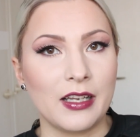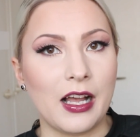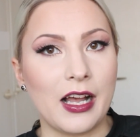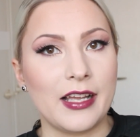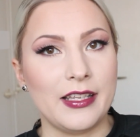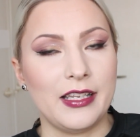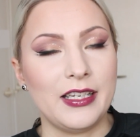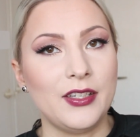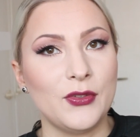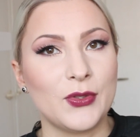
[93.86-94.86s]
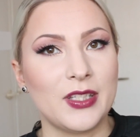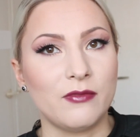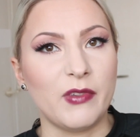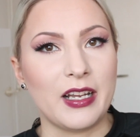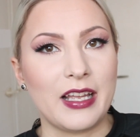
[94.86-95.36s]
I did use this
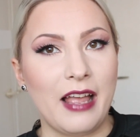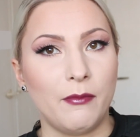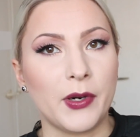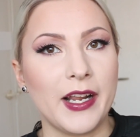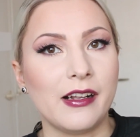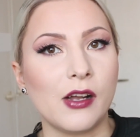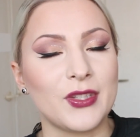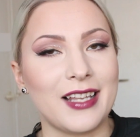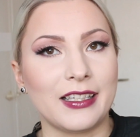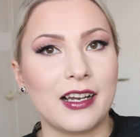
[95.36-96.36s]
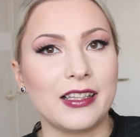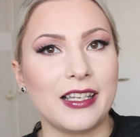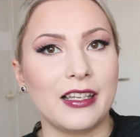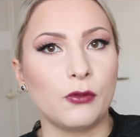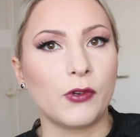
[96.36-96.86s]
when I have breakouts and I
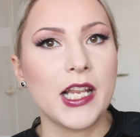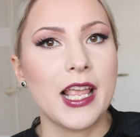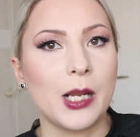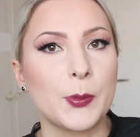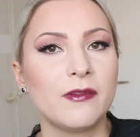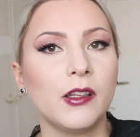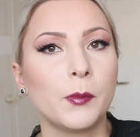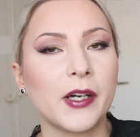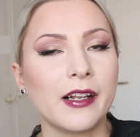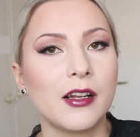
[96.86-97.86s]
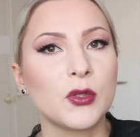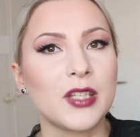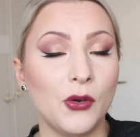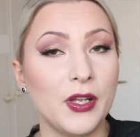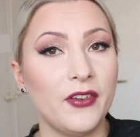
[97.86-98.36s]
think it really helps with breakouts.
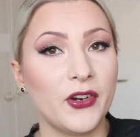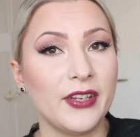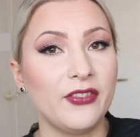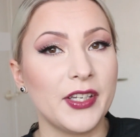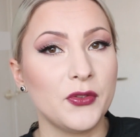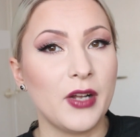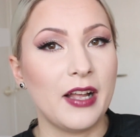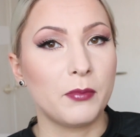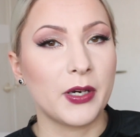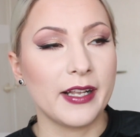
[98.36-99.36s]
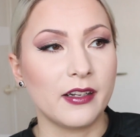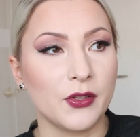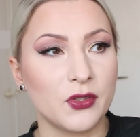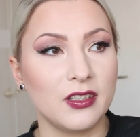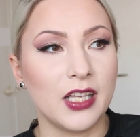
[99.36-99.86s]
However, if I do have
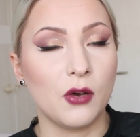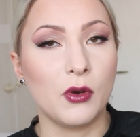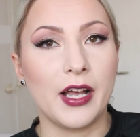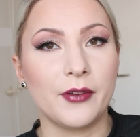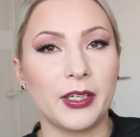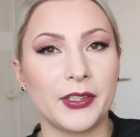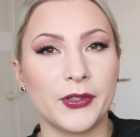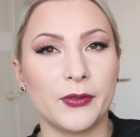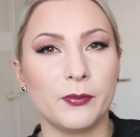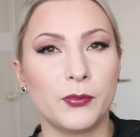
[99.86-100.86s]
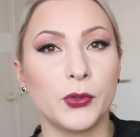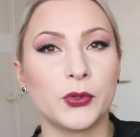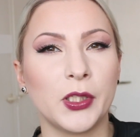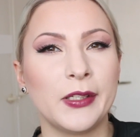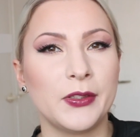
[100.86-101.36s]
breakouts now, I rather
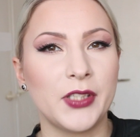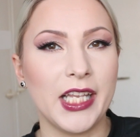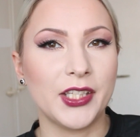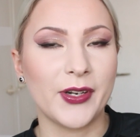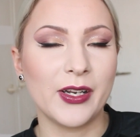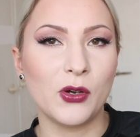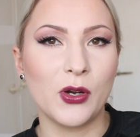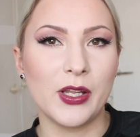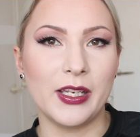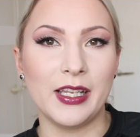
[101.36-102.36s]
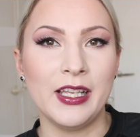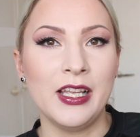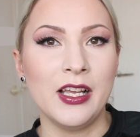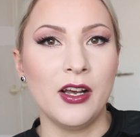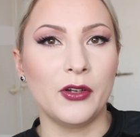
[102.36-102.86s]
put tea tree oil
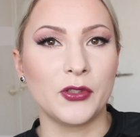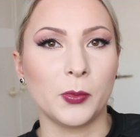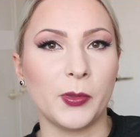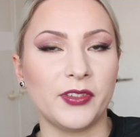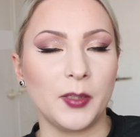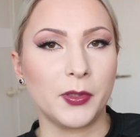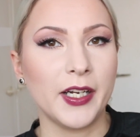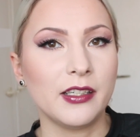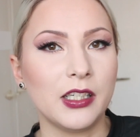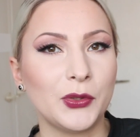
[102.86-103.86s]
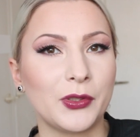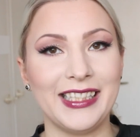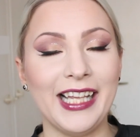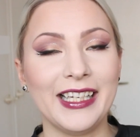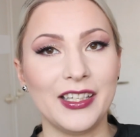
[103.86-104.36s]
on top of the breakout.
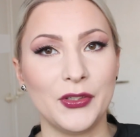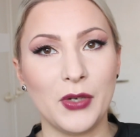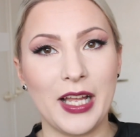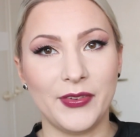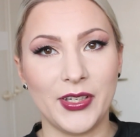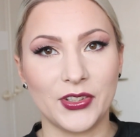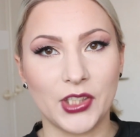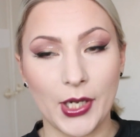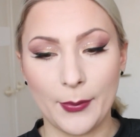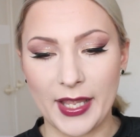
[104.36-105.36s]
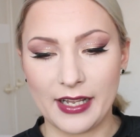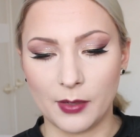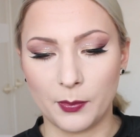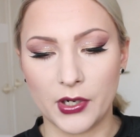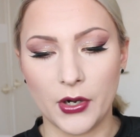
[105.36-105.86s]
Then I do have here 3
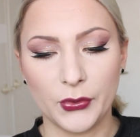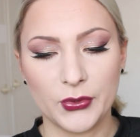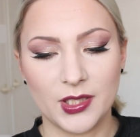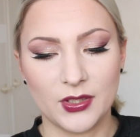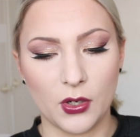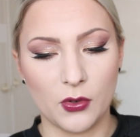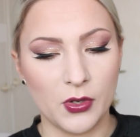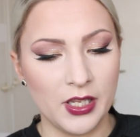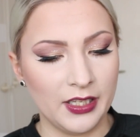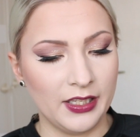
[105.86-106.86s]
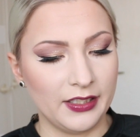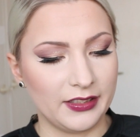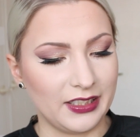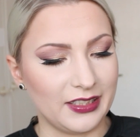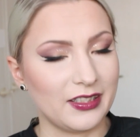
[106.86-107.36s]
makeup products. So
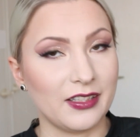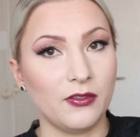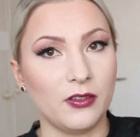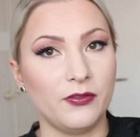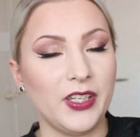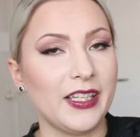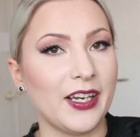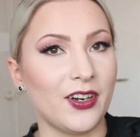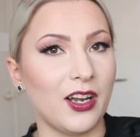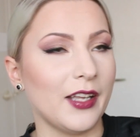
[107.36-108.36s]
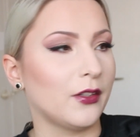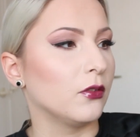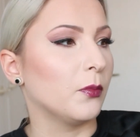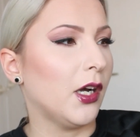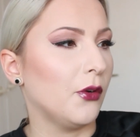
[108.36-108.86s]
this Big Hair
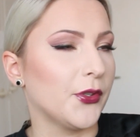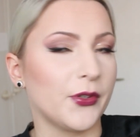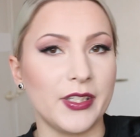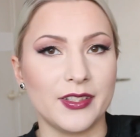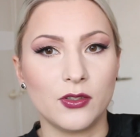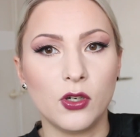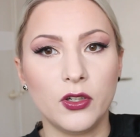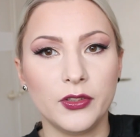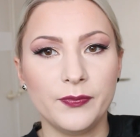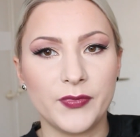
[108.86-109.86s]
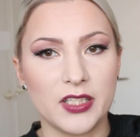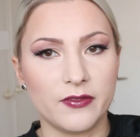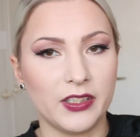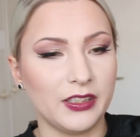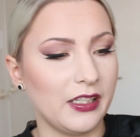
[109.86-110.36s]
Icon powder is gone. This
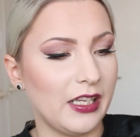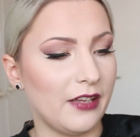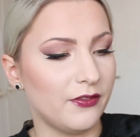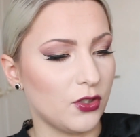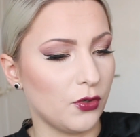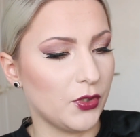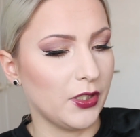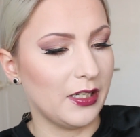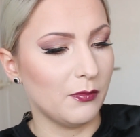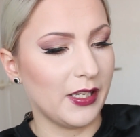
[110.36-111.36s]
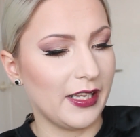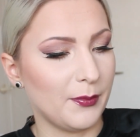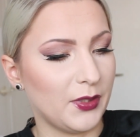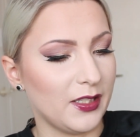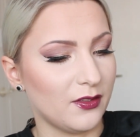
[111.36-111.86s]
one I have showed in my
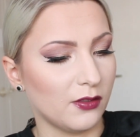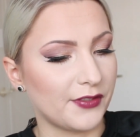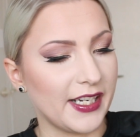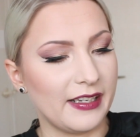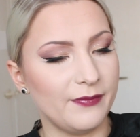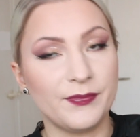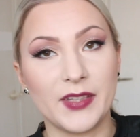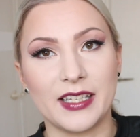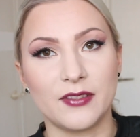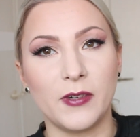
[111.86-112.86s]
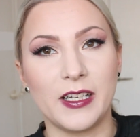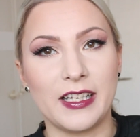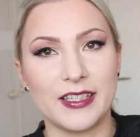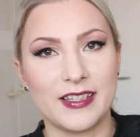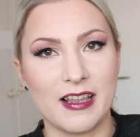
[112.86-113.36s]
empties already, as well
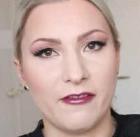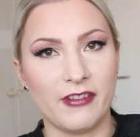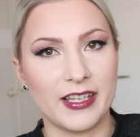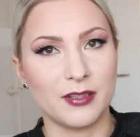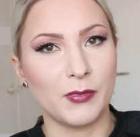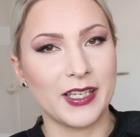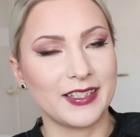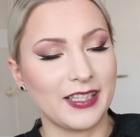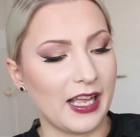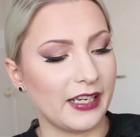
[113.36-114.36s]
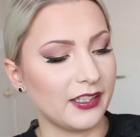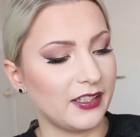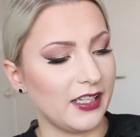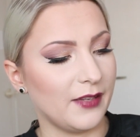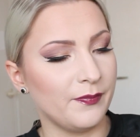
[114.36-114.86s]
as the face mask and
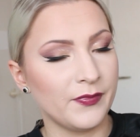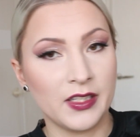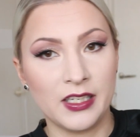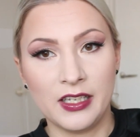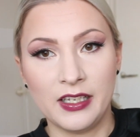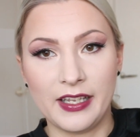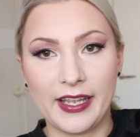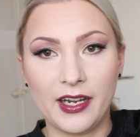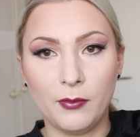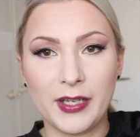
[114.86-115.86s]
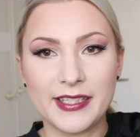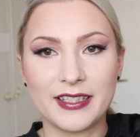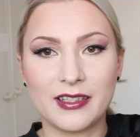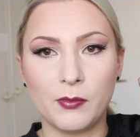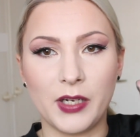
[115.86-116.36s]
the hair
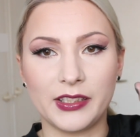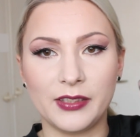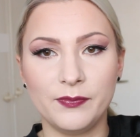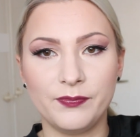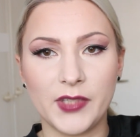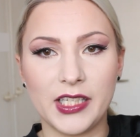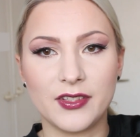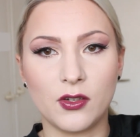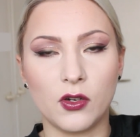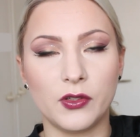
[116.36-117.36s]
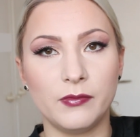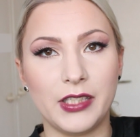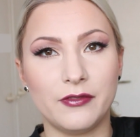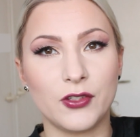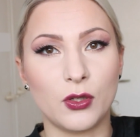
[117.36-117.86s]
mask, but it's gone.
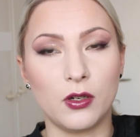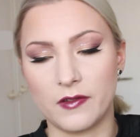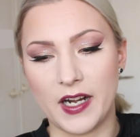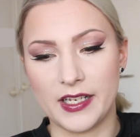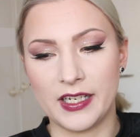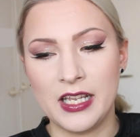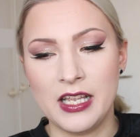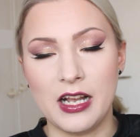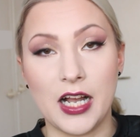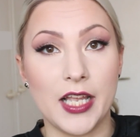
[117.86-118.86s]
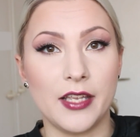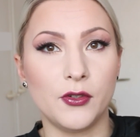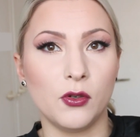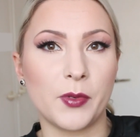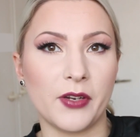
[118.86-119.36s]
It was alright. I
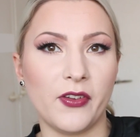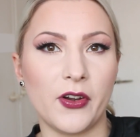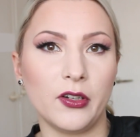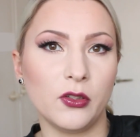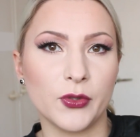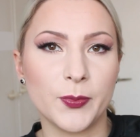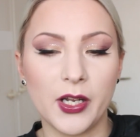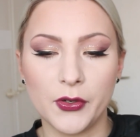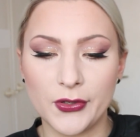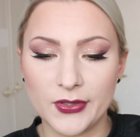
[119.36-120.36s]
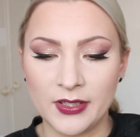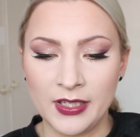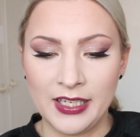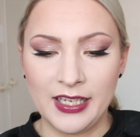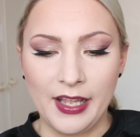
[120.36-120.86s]
do prefer loose powders.
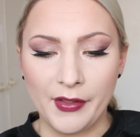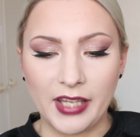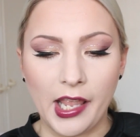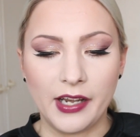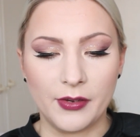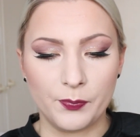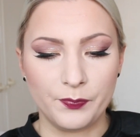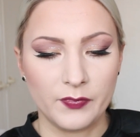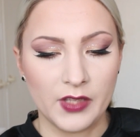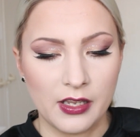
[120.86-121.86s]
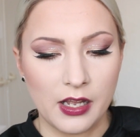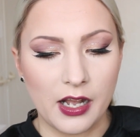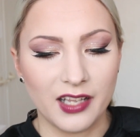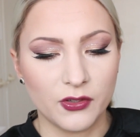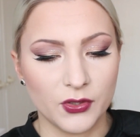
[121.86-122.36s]
Then
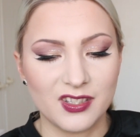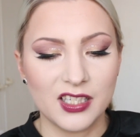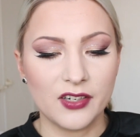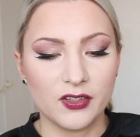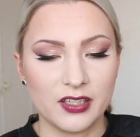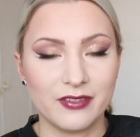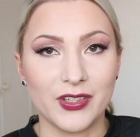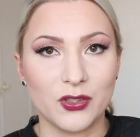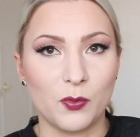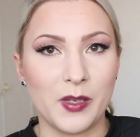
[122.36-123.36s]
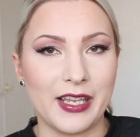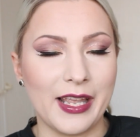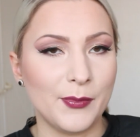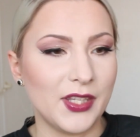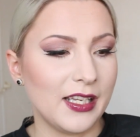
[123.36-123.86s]
I consider this one to be
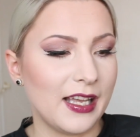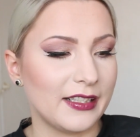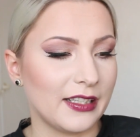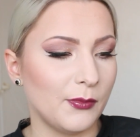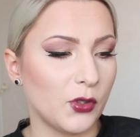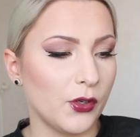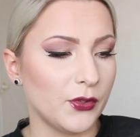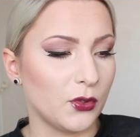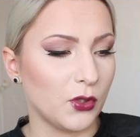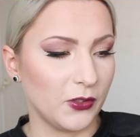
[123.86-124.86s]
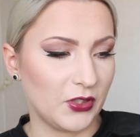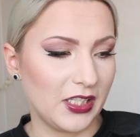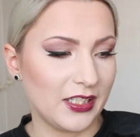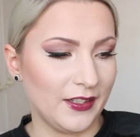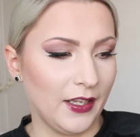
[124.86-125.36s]
empty and I'm going to toss
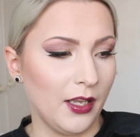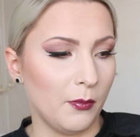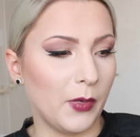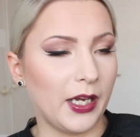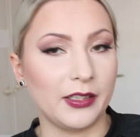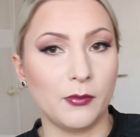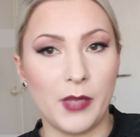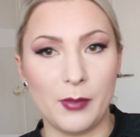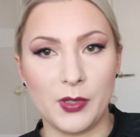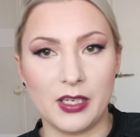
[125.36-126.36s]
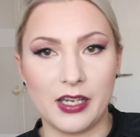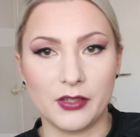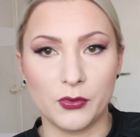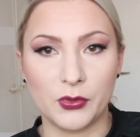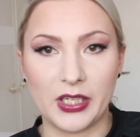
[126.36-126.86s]
this, but maybe I
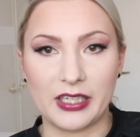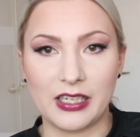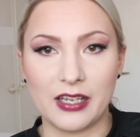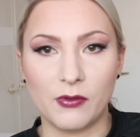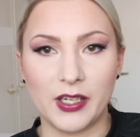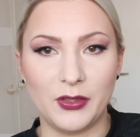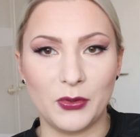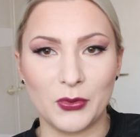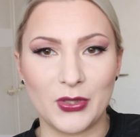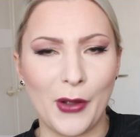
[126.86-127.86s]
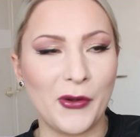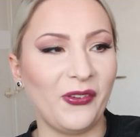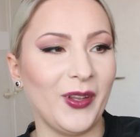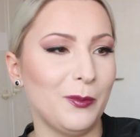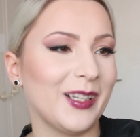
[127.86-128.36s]
could get like 1 use out of it.